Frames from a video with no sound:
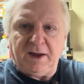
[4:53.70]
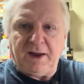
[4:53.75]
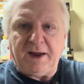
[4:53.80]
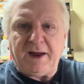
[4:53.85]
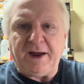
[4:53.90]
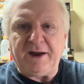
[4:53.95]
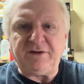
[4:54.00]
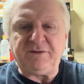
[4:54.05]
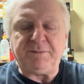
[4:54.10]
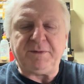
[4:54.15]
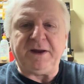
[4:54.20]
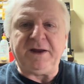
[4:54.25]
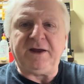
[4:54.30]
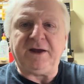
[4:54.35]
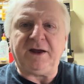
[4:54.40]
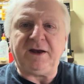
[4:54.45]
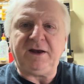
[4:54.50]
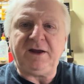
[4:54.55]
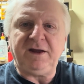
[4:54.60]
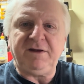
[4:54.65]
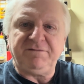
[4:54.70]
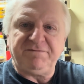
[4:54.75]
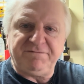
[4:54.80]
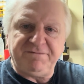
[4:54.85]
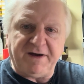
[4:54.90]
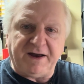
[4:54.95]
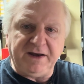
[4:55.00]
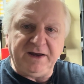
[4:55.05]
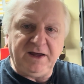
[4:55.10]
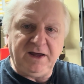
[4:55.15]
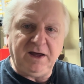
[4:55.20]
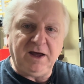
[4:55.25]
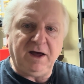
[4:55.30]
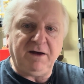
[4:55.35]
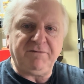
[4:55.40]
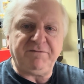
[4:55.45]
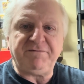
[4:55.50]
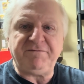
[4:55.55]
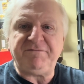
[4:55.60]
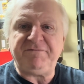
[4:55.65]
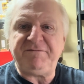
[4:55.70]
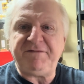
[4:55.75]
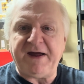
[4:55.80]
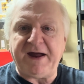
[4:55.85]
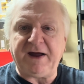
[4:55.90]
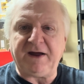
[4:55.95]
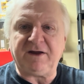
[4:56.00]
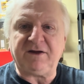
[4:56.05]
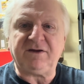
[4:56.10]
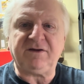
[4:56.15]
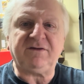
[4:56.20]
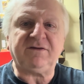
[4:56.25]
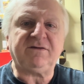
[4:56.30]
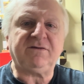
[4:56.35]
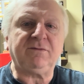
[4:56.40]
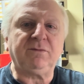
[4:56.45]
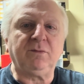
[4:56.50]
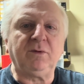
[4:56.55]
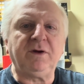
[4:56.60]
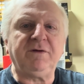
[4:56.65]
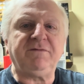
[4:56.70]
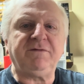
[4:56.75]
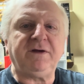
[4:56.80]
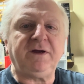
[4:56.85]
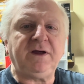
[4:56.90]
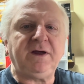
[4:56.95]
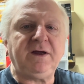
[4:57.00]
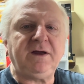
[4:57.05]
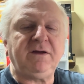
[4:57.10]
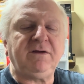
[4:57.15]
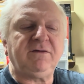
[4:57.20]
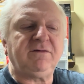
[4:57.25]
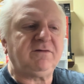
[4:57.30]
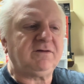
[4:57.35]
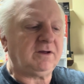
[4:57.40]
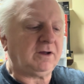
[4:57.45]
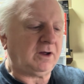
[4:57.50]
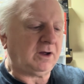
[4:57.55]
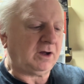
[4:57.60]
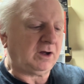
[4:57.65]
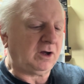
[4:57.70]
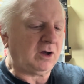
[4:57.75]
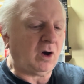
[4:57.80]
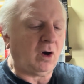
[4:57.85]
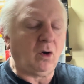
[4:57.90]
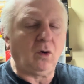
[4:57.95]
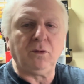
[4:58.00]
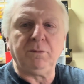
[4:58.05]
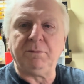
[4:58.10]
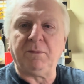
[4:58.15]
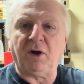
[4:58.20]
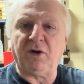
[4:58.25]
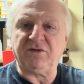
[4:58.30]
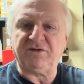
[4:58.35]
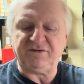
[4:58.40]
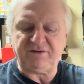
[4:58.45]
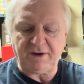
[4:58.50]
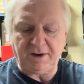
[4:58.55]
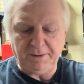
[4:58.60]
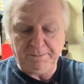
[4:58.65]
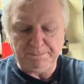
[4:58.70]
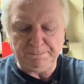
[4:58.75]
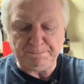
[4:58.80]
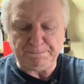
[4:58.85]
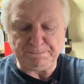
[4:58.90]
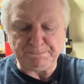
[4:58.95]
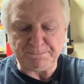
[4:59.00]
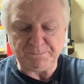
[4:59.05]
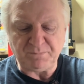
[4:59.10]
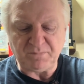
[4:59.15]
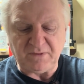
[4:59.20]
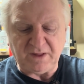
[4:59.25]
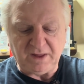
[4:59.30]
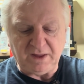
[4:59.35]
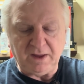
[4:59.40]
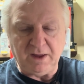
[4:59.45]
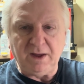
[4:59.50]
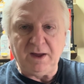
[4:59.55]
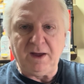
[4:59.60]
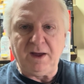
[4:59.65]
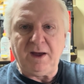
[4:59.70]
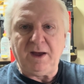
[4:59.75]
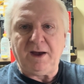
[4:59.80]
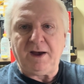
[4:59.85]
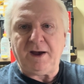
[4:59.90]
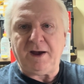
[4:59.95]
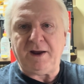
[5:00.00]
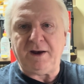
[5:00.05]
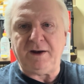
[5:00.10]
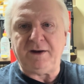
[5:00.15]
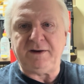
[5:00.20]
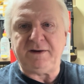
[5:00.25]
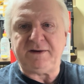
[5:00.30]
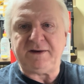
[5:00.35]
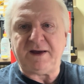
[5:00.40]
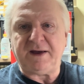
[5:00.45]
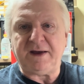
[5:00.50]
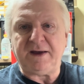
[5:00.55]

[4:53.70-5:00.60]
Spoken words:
has been getting funny effects with his gold monster, and